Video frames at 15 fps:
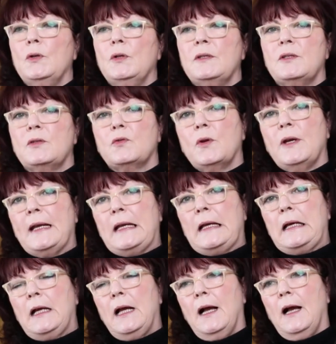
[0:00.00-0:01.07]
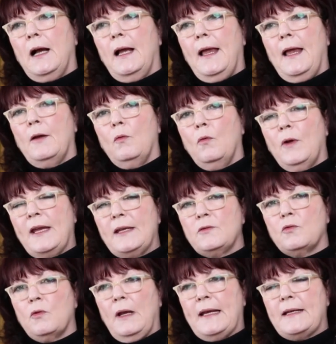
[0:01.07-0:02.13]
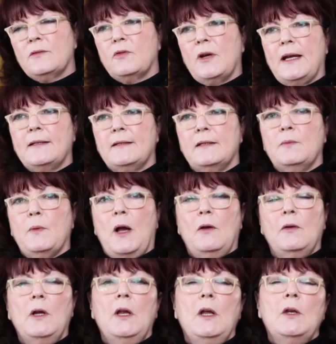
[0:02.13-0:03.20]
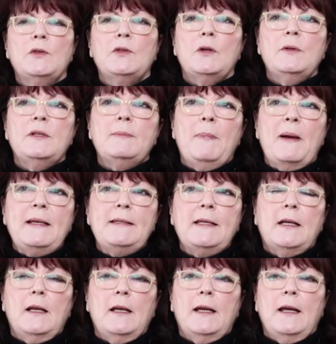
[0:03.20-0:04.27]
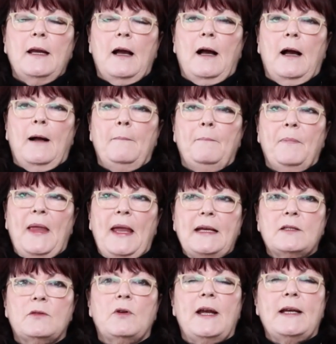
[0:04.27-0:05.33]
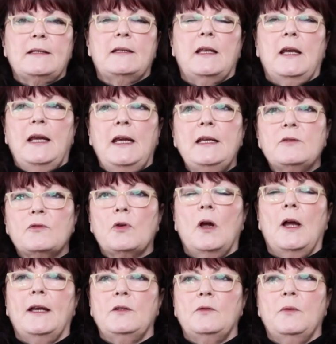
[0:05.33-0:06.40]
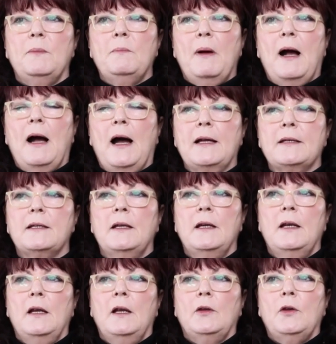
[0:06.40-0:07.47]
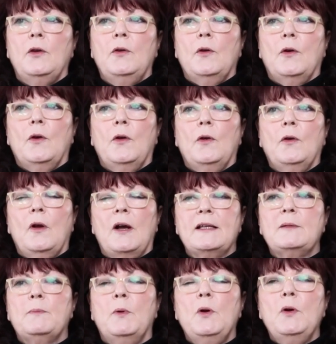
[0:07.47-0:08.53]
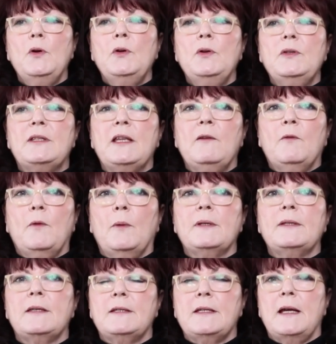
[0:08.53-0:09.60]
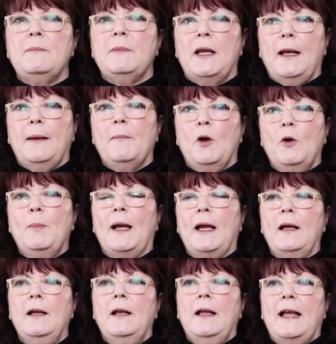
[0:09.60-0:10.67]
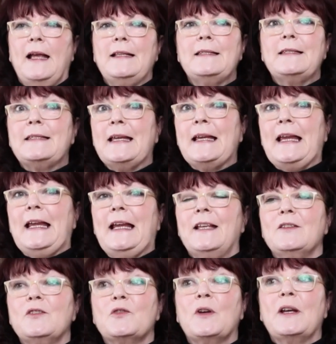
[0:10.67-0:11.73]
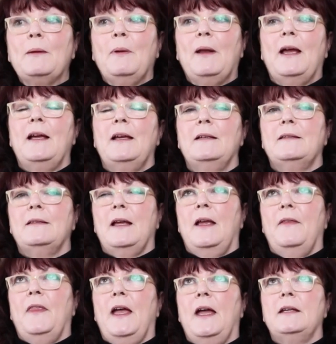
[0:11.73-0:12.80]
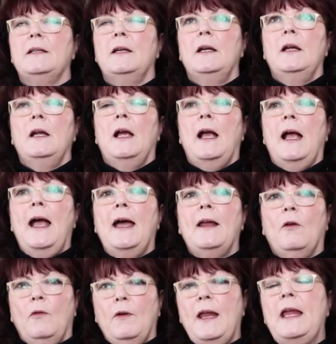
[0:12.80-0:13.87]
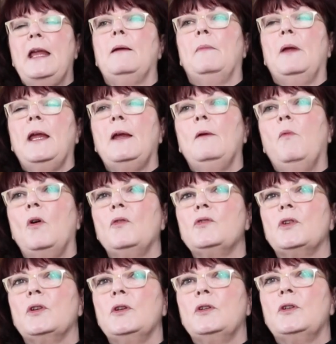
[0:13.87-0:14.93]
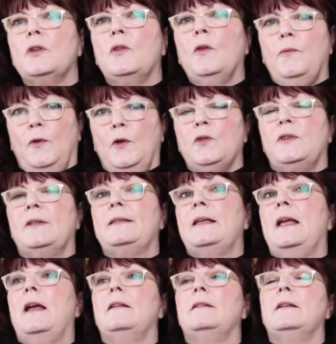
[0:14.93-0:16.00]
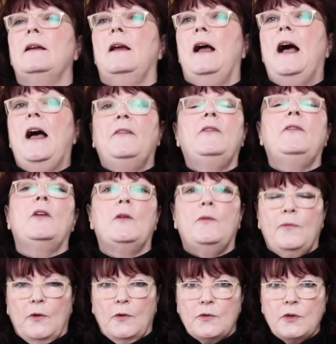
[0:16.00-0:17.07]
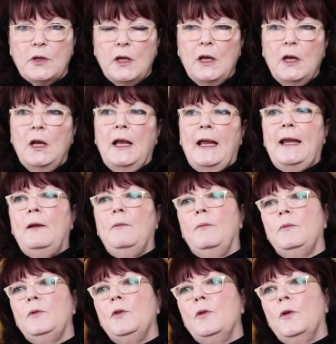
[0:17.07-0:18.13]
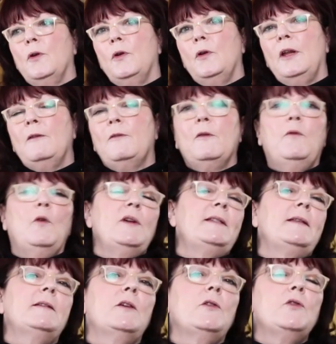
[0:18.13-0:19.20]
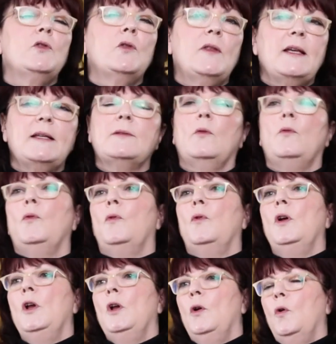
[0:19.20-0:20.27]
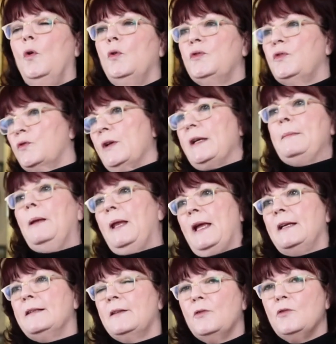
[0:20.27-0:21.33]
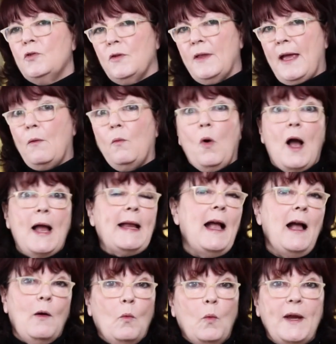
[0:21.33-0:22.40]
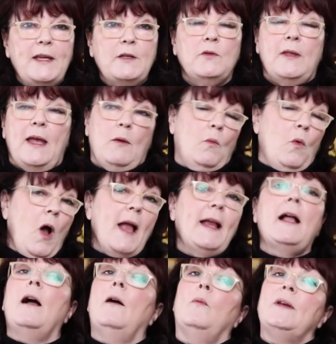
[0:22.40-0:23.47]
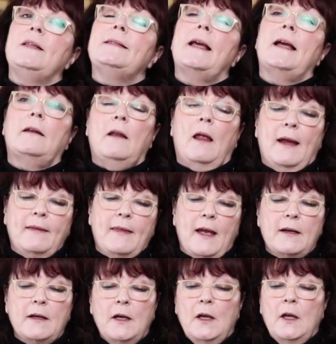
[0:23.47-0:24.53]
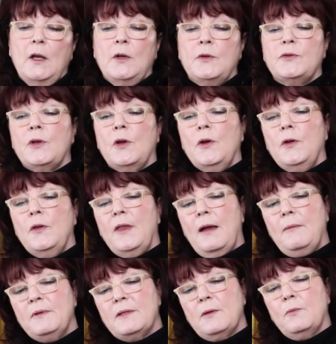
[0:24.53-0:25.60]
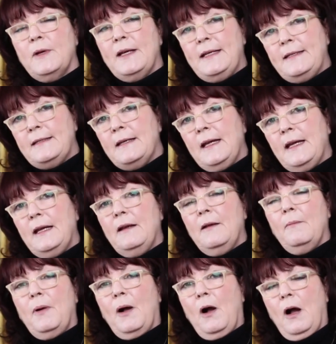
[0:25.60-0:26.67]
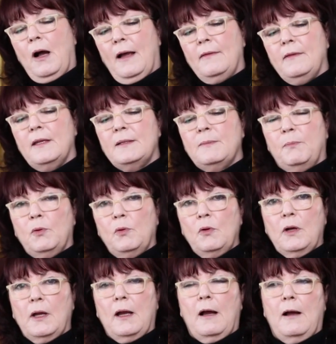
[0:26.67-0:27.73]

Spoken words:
string and orchestral extracts as well. So it's basically extracts that he's trying to impart, I suppose the influence that Dame Nellie Melba and singing and string players and that had on him. He wanted the flute to sound other than a flute. He, if the voices can do this or string players can do that, why can't we do that? Why can't we sound like that? So that was the reasoning behind this book.